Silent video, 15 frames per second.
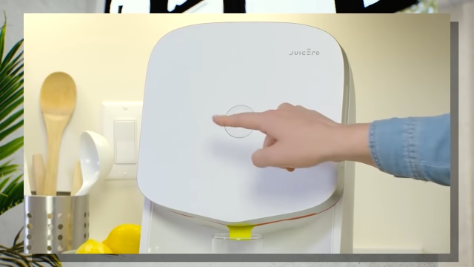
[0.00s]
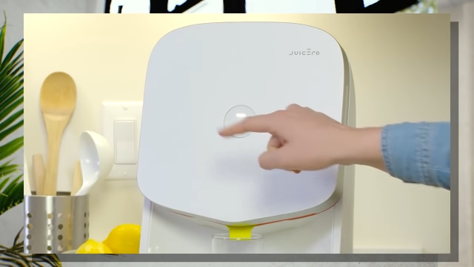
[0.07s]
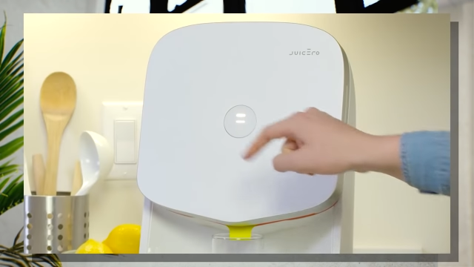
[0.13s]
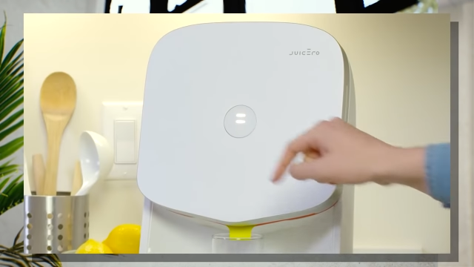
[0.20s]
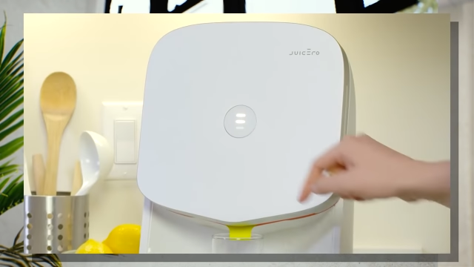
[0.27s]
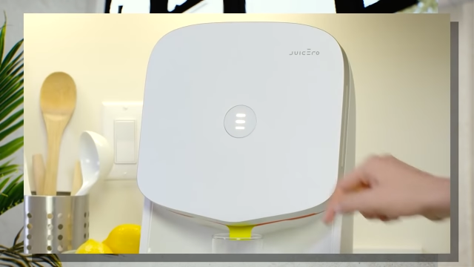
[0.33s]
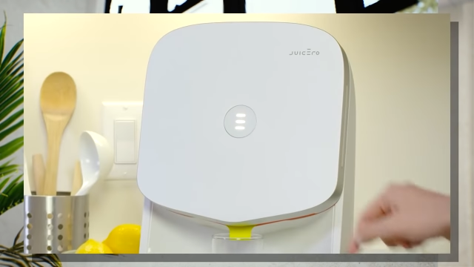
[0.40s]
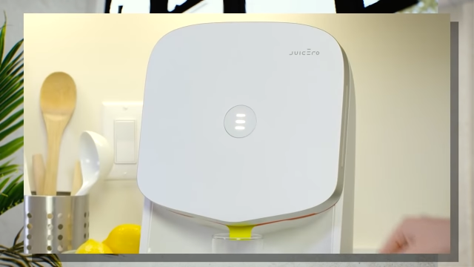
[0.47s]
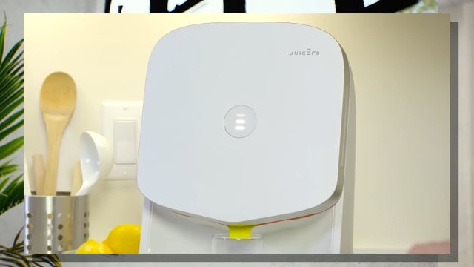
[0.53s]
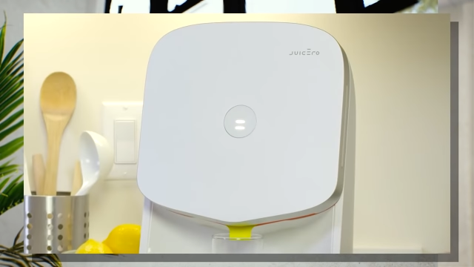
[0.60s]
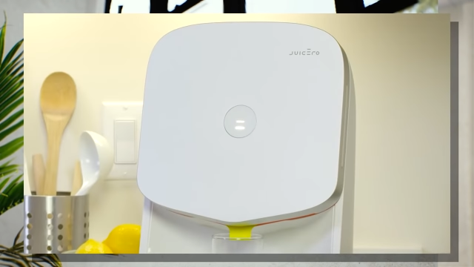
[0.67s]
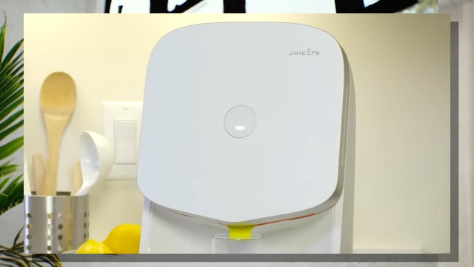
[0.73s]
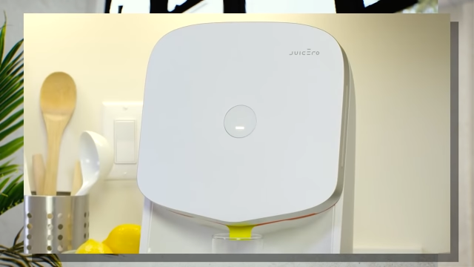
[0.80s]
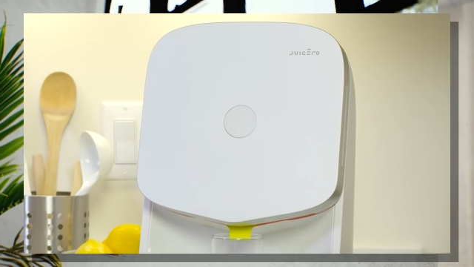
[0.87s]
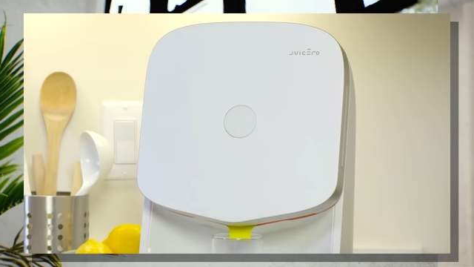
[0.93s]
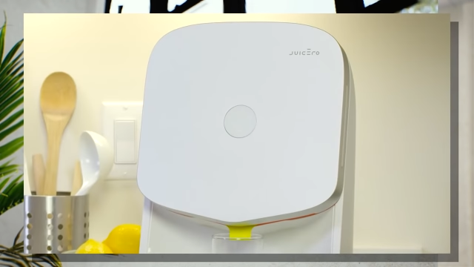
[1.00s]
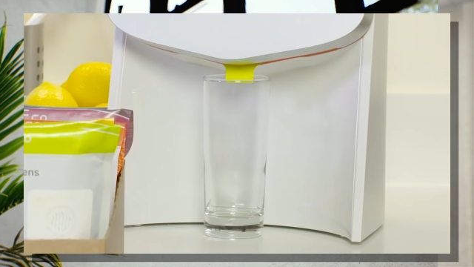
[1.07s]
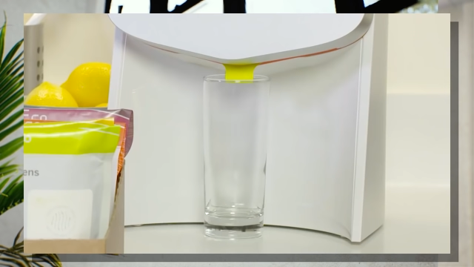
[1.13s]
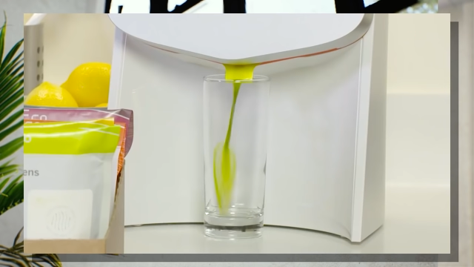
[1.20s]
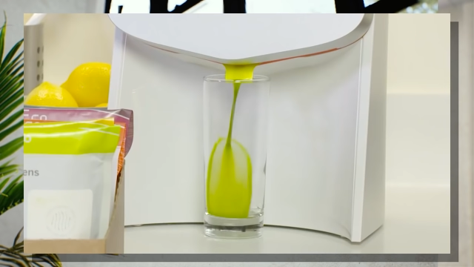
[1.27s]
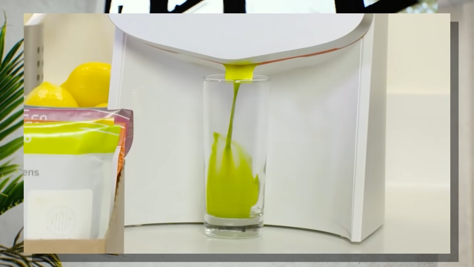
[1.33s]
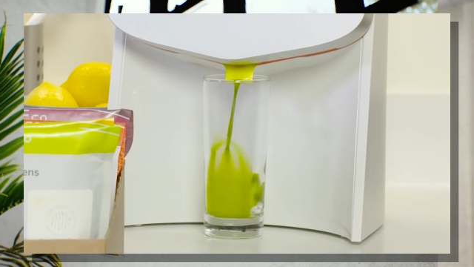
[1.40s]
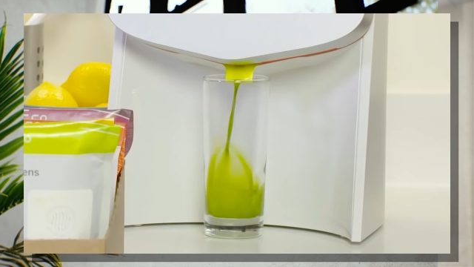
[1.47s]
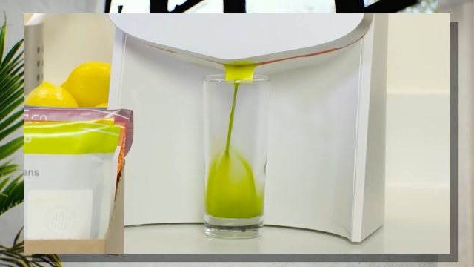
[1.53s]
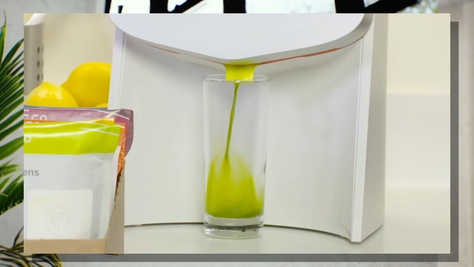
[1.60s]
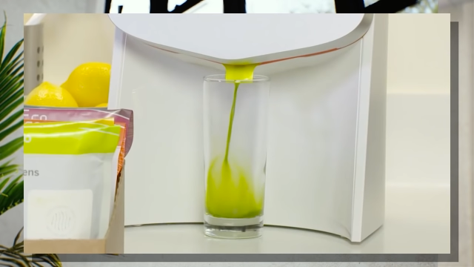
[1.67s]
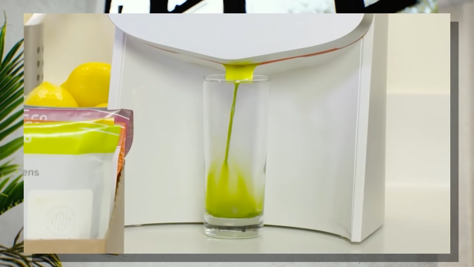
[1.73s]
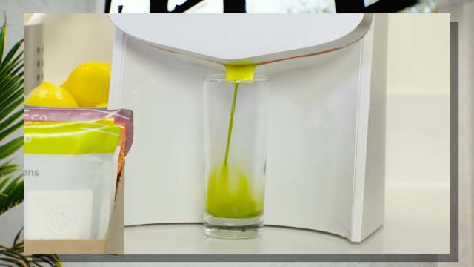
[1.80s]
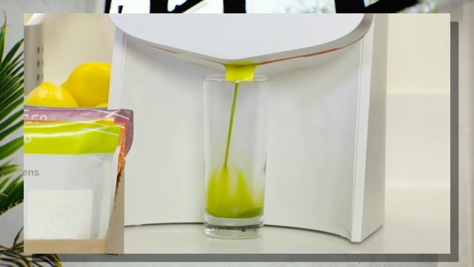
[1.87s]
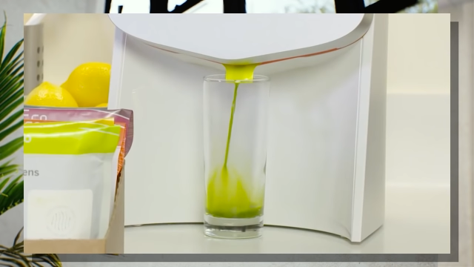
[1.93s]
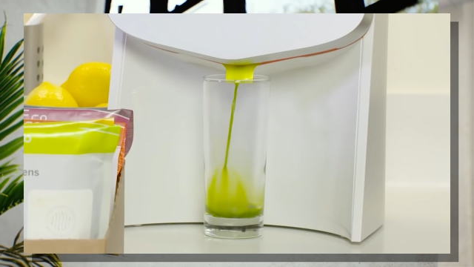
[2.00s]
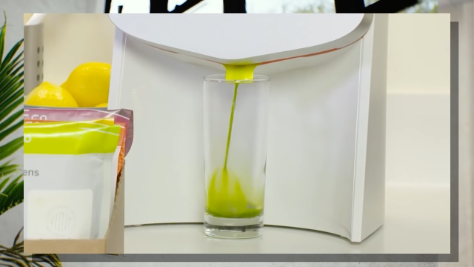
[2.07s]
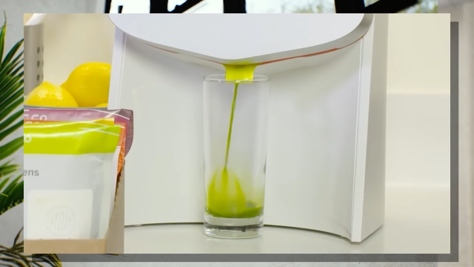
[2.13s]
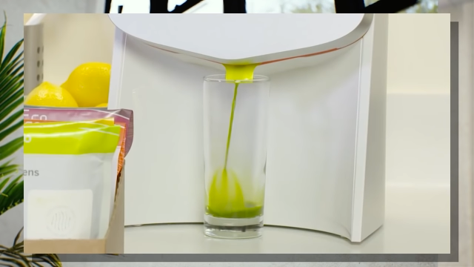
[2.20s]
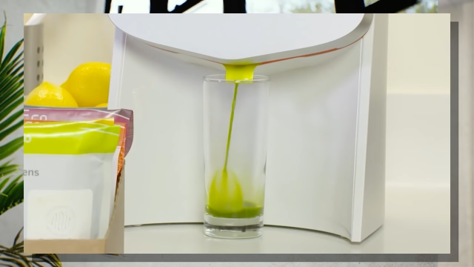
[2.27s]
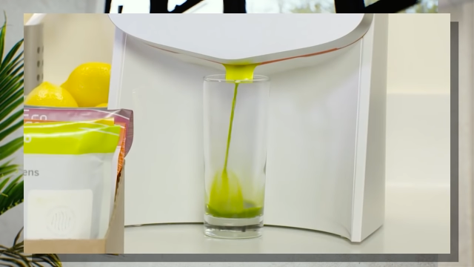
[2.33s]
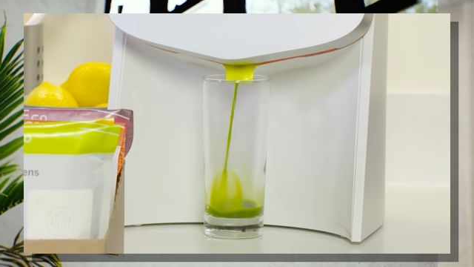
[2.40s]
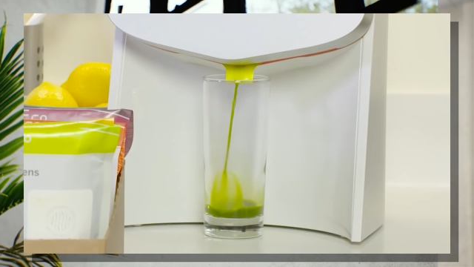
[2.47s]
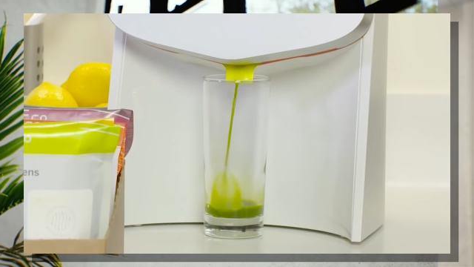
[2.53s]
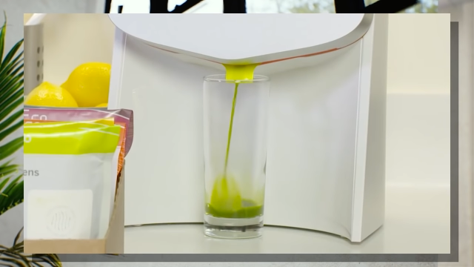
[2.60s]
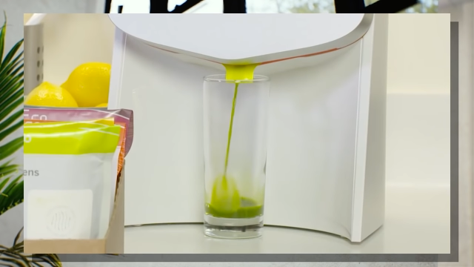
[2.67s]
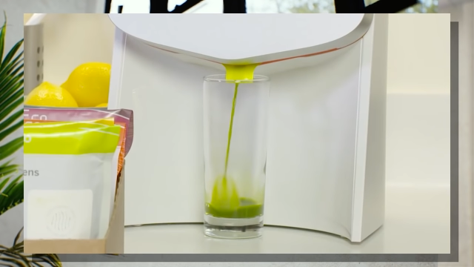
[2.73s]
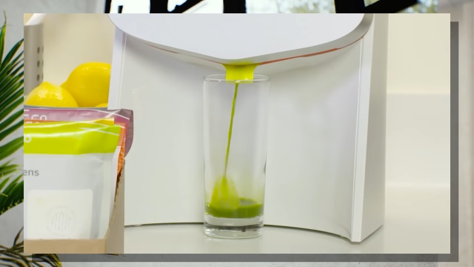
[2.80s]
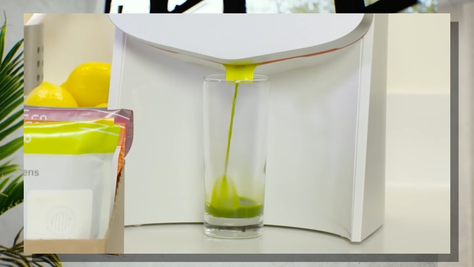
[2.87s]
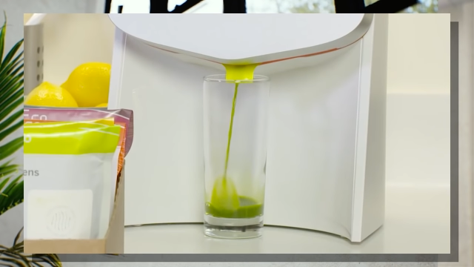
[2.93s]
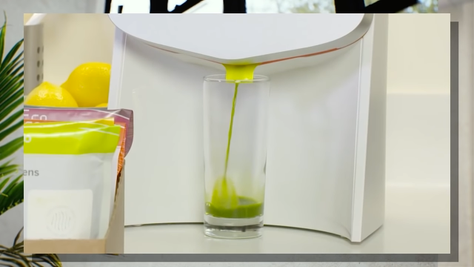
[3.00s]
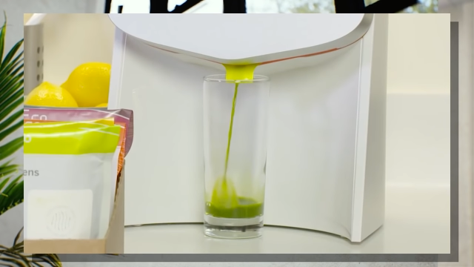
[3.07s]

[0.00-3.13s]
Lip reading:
No face is visible, so there are no lips to read.